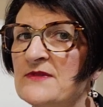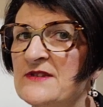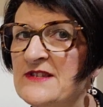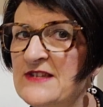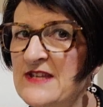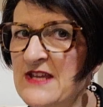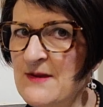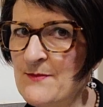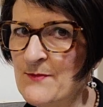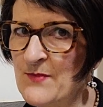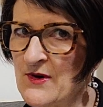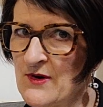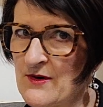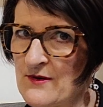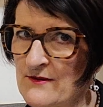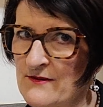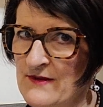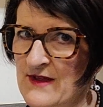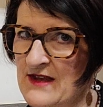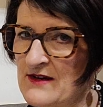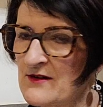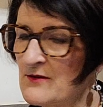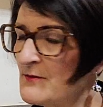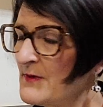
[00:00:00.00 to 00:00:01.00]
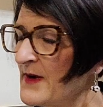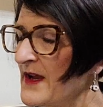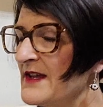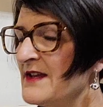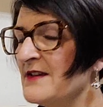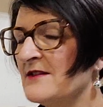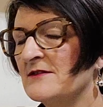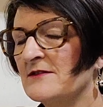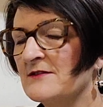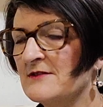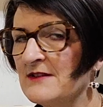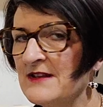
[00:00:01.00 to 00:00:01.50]
deeper than a
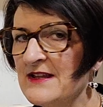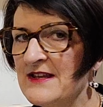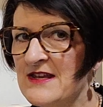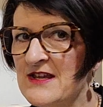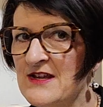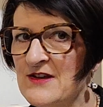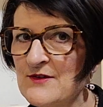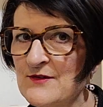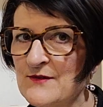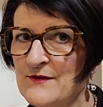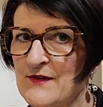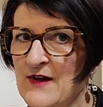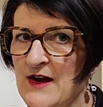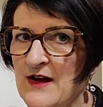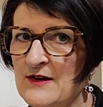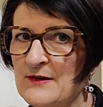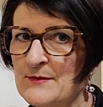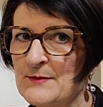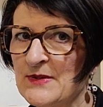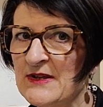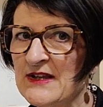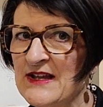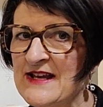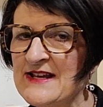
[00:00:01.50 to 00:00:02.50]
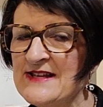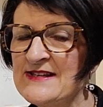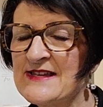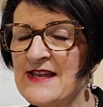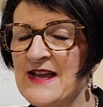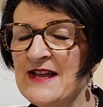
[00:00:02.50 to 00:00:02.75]
regular linear fireplace,